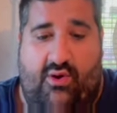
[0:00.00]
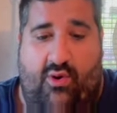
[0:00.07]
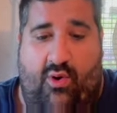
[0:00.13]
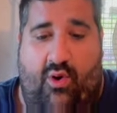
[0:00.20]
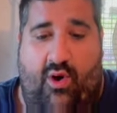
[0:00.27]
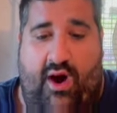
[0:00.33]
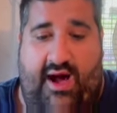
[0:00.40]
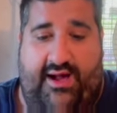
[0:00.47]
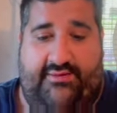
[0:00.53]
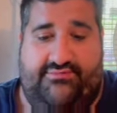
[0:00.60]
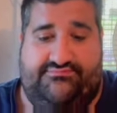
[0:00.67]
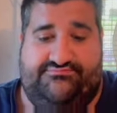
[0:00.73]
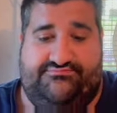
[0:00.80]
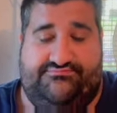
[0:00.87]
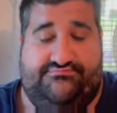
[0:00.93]
or
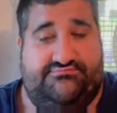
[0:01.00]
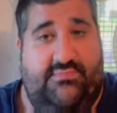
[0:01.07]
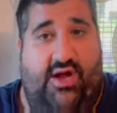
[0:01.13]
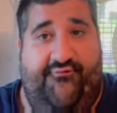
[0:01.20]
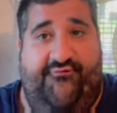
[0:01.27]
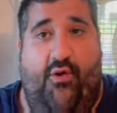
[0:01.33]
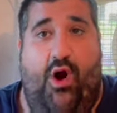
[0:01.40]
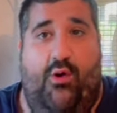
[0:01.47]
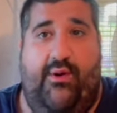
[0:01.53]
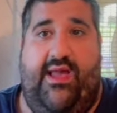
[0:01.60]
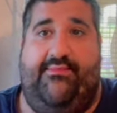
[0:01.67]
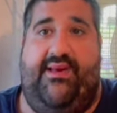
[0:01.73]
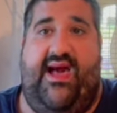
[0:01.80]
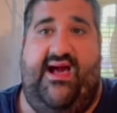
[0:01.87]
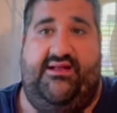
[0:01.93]
a
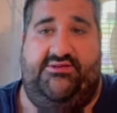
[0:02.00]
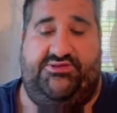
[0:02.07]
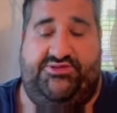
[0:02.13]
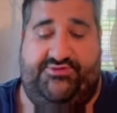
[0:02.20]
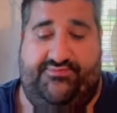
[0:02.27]
four-way match.